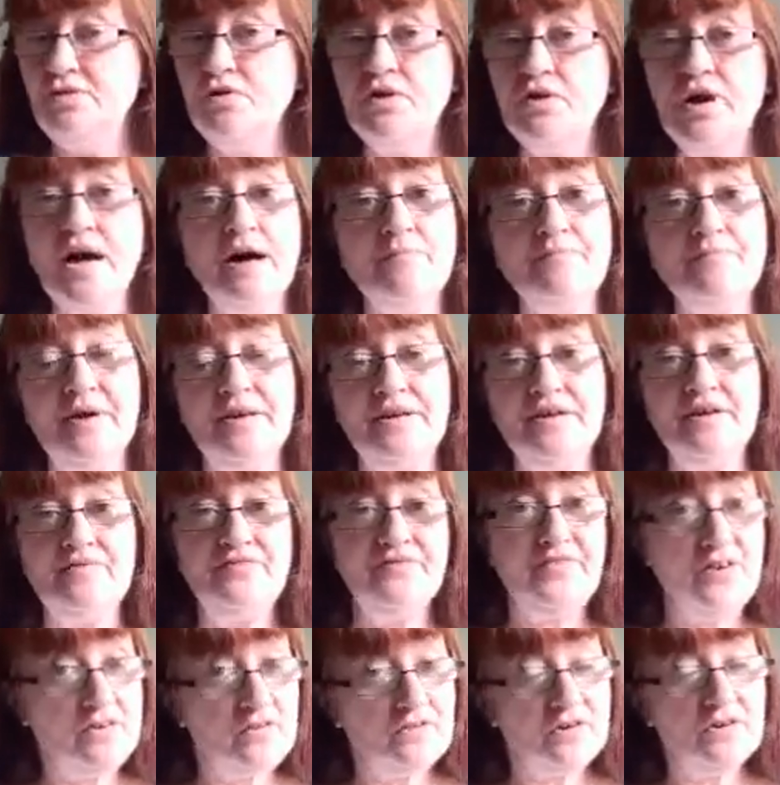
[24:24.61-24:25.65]
look up any
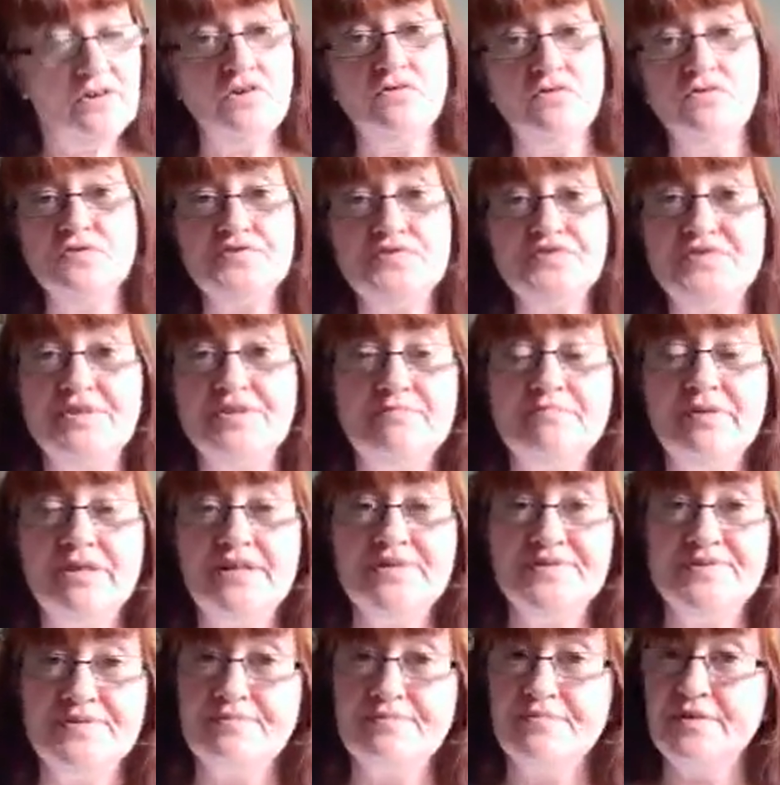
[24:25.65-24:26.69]
folklore or
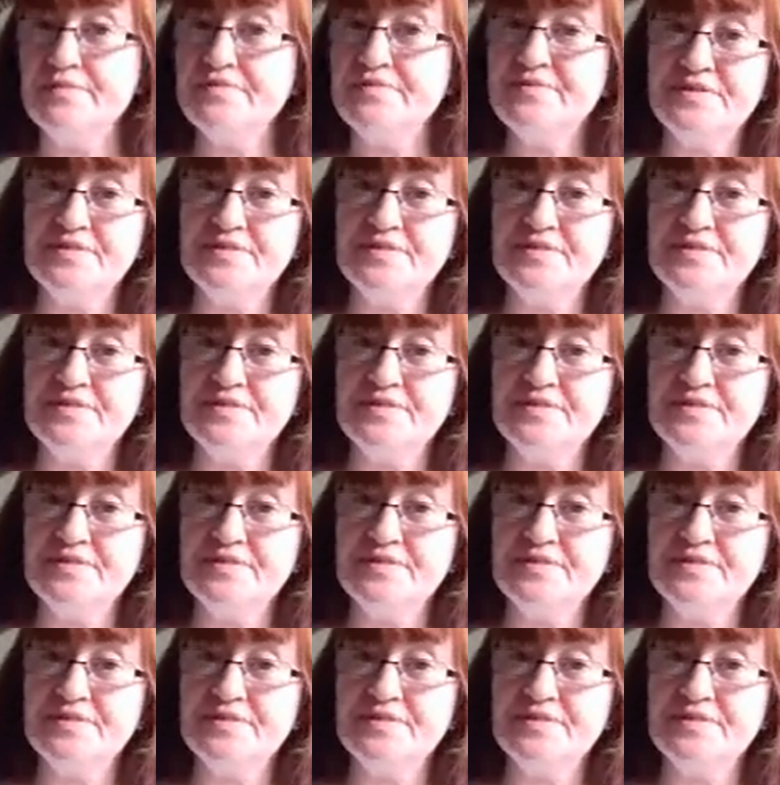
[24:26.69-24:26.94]
symbolism that